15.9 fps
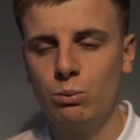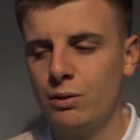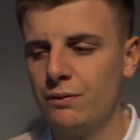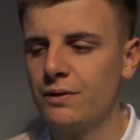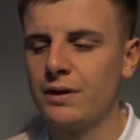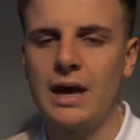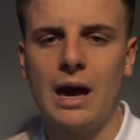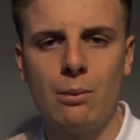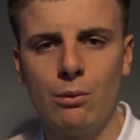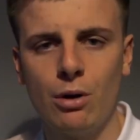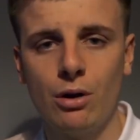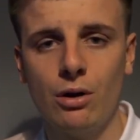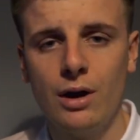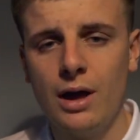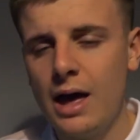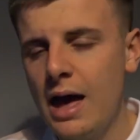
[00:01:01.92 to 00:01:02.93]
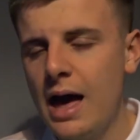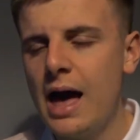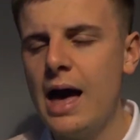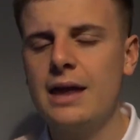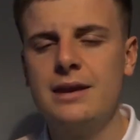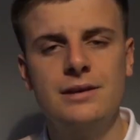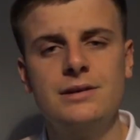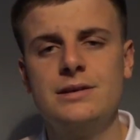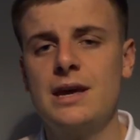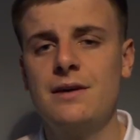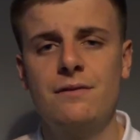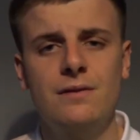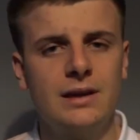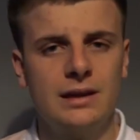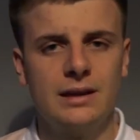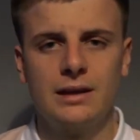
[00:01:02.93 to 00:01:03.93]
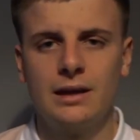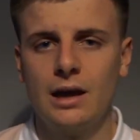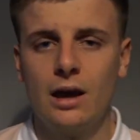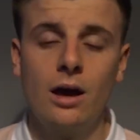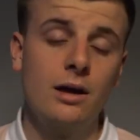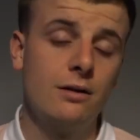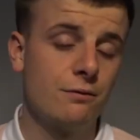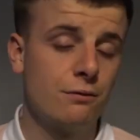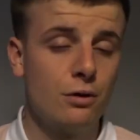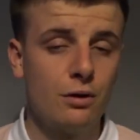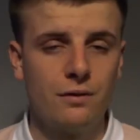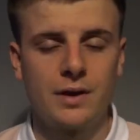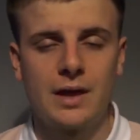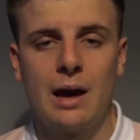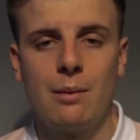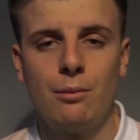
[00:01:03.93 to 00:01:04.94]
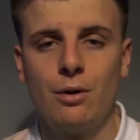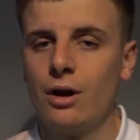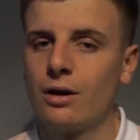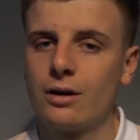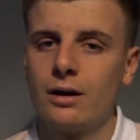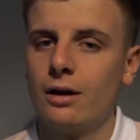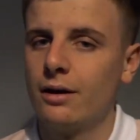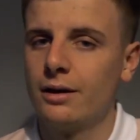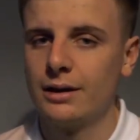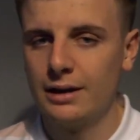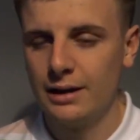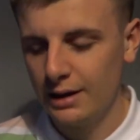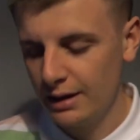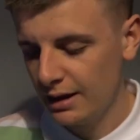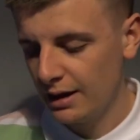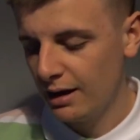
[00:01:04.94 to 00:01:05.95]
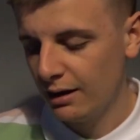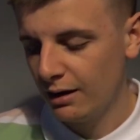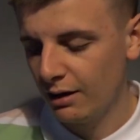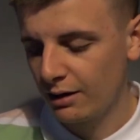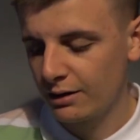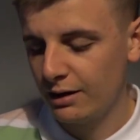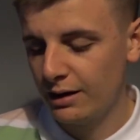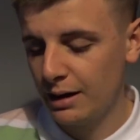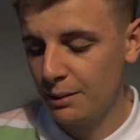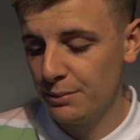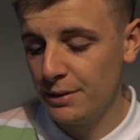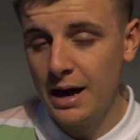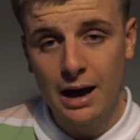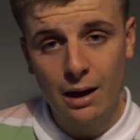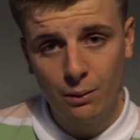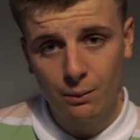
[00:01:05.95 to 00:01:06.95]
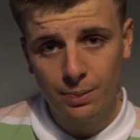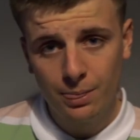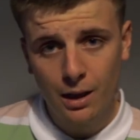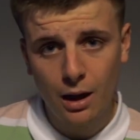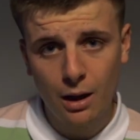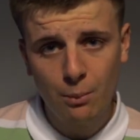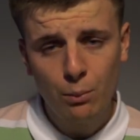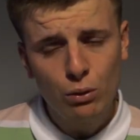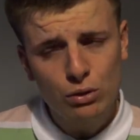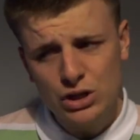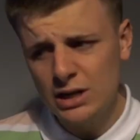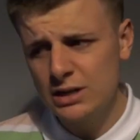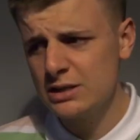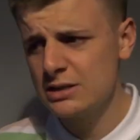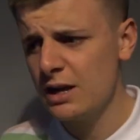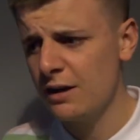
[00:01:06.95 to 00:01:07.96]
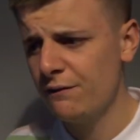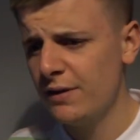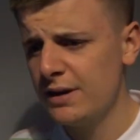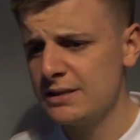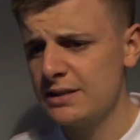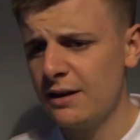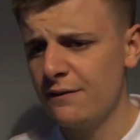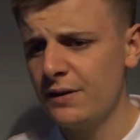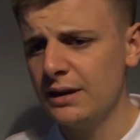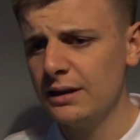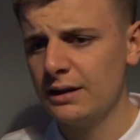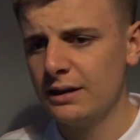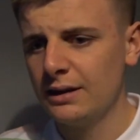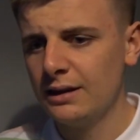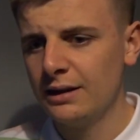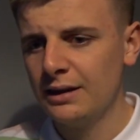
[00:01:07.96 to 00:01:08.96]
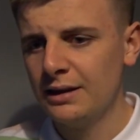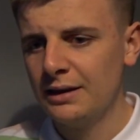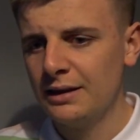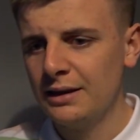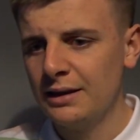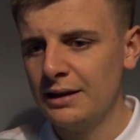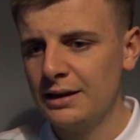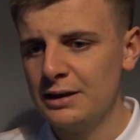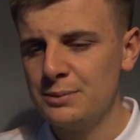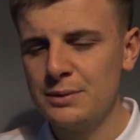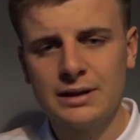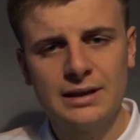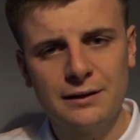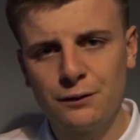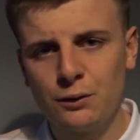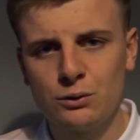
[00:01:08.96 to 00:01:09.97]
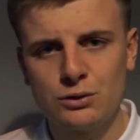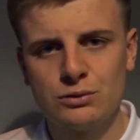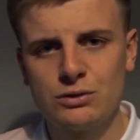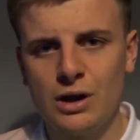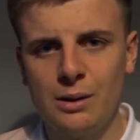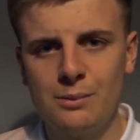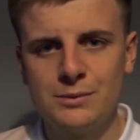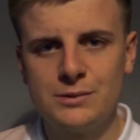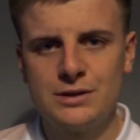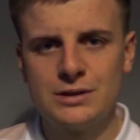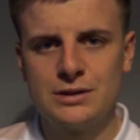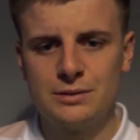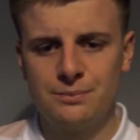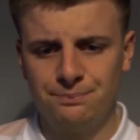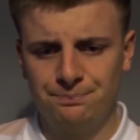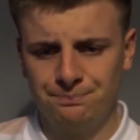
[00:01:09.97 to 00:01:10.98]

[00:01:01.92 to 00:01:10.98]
with the camera and definitely in front of the camera like I am now. More challenges that I faced, I think it's been difficult sometimes,